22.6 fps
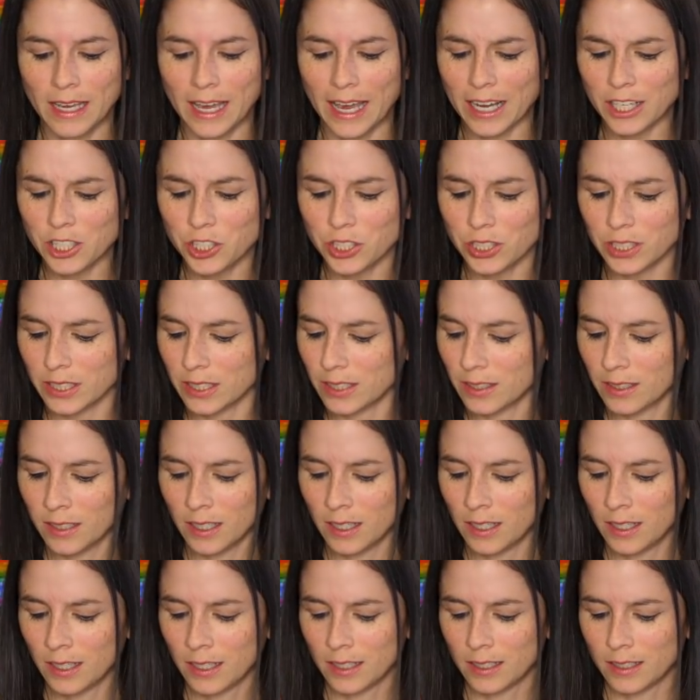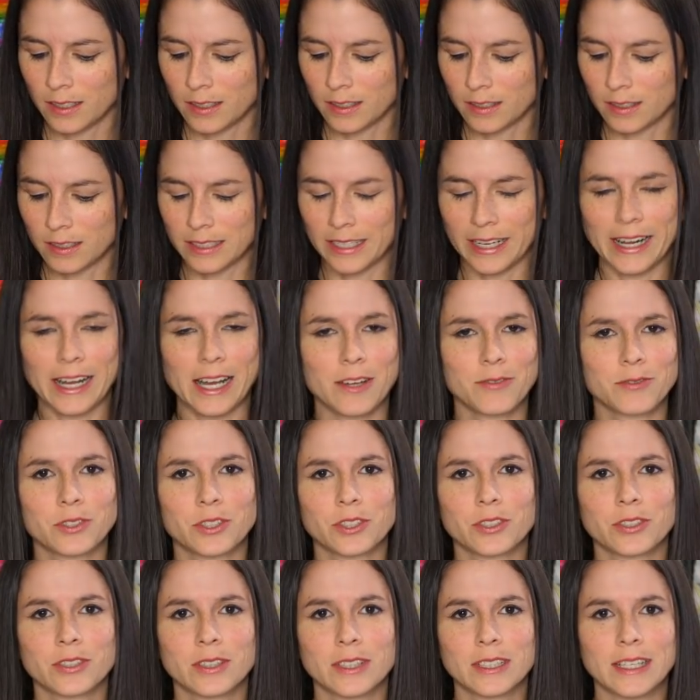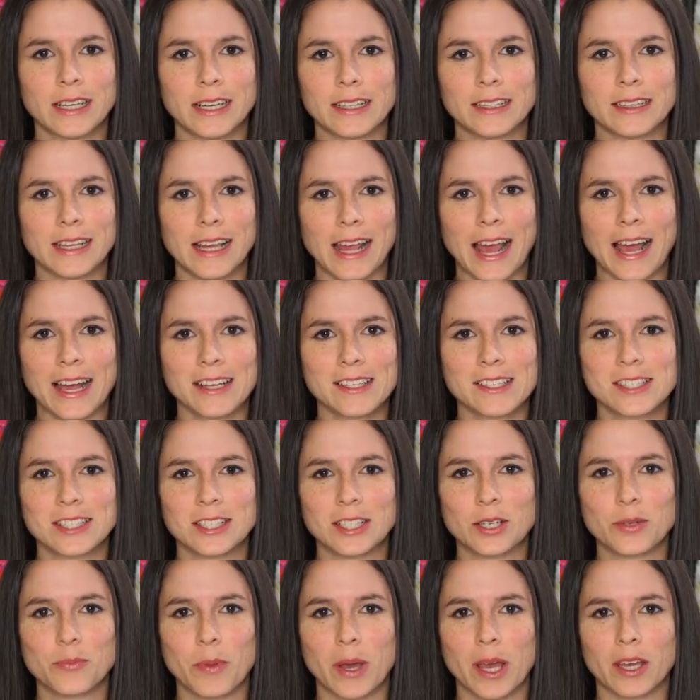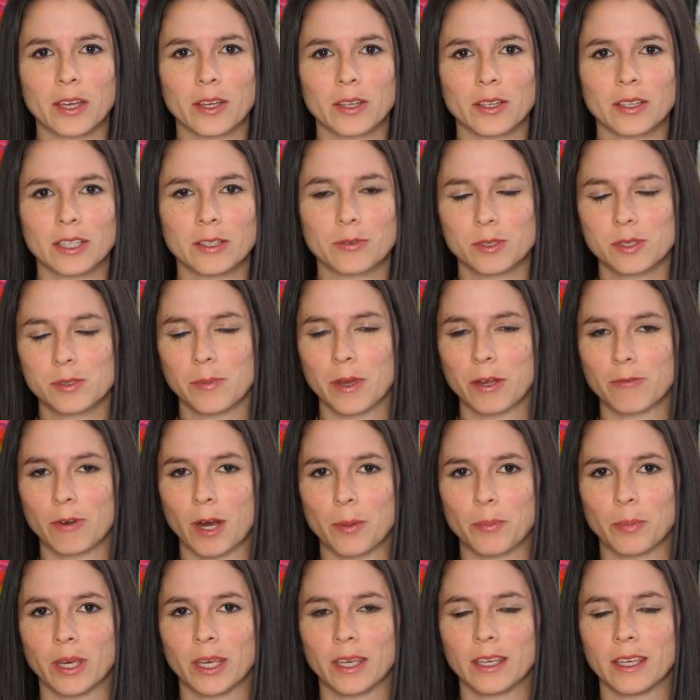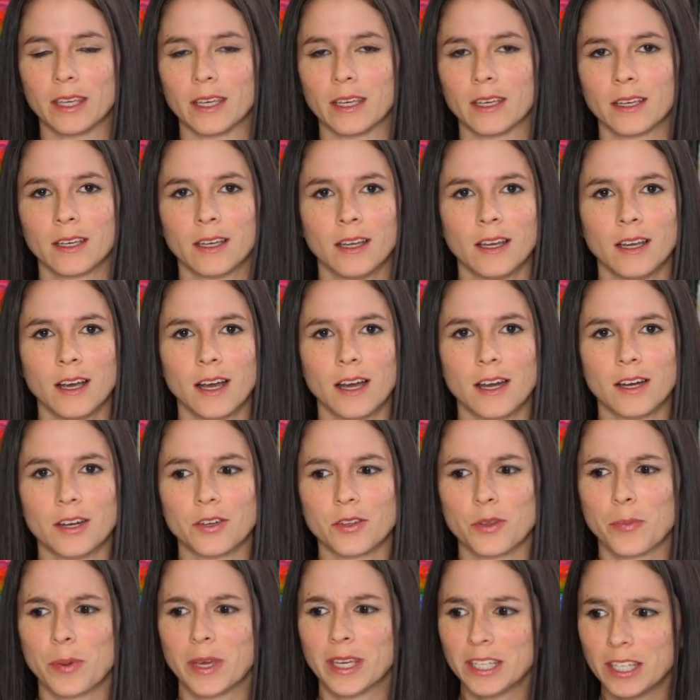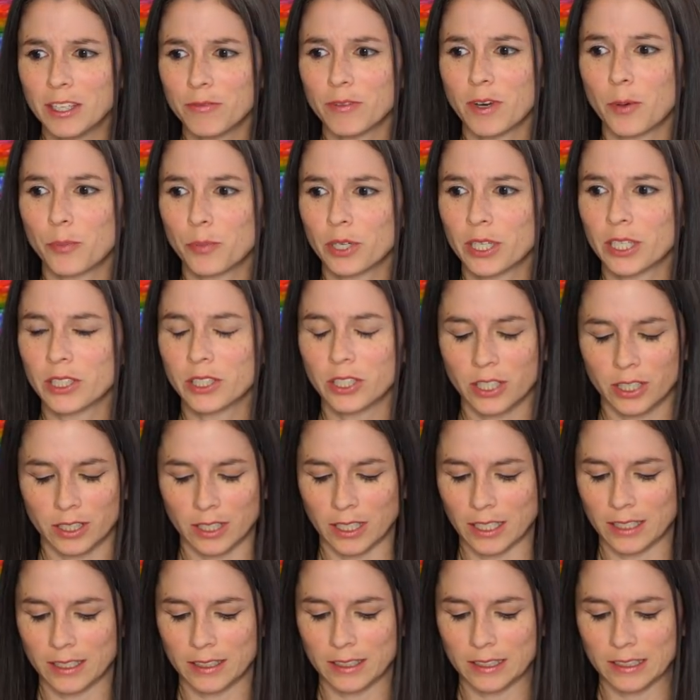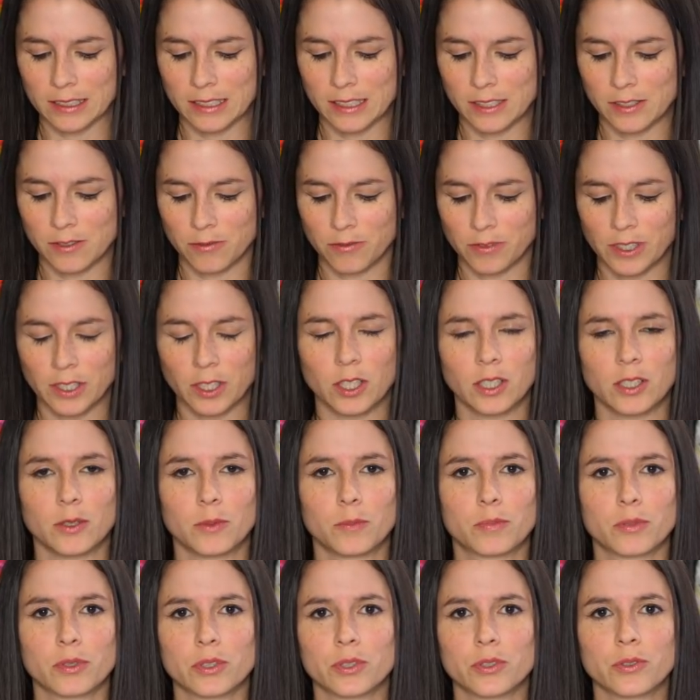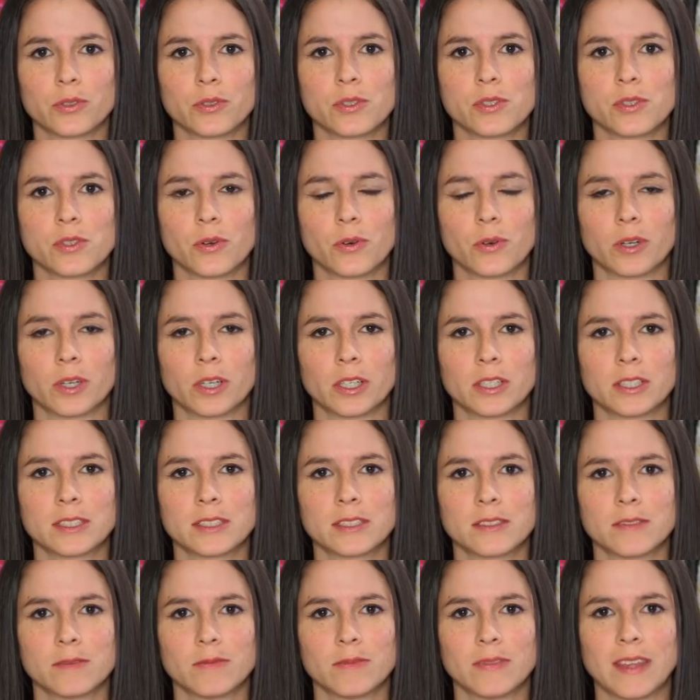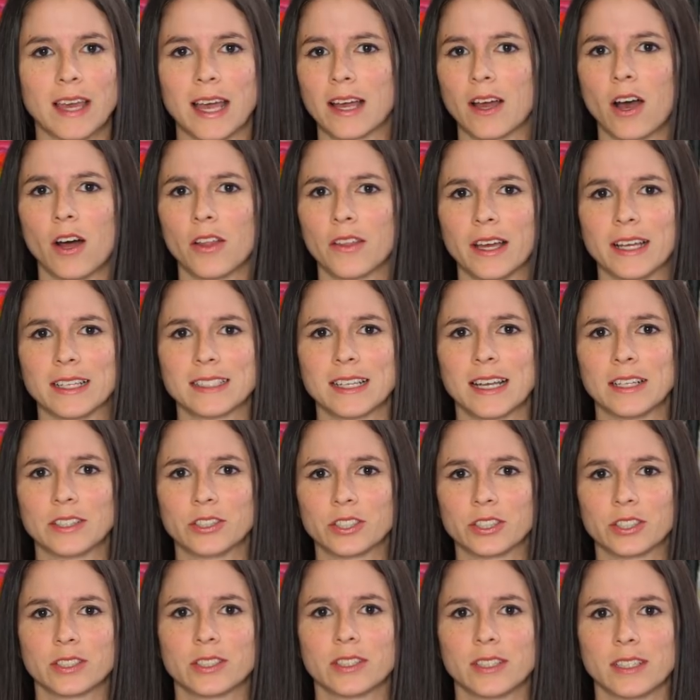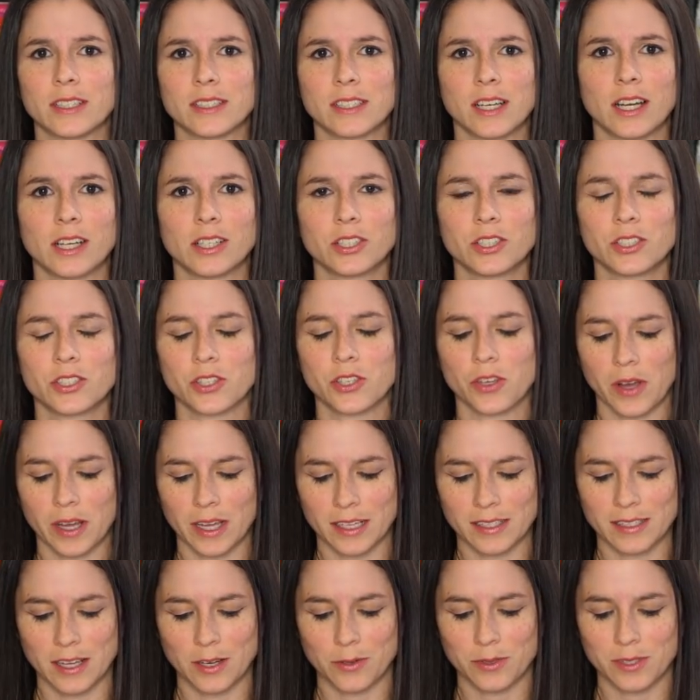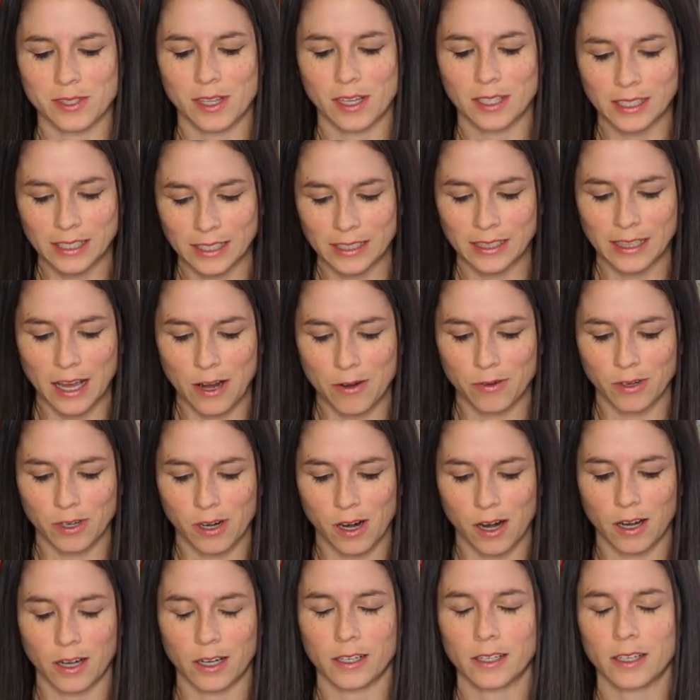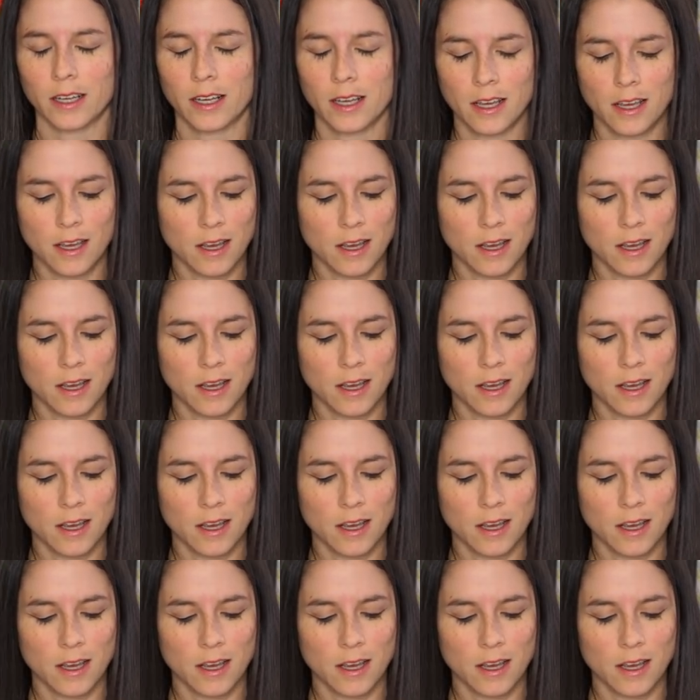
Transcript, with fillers: Actually, the day after the, the accident, my it was my right pinky. Uh, the pinky felt pretty good, like it didn't feel bruised or that all that tender to the touch, so I guess I was lucky in that regard.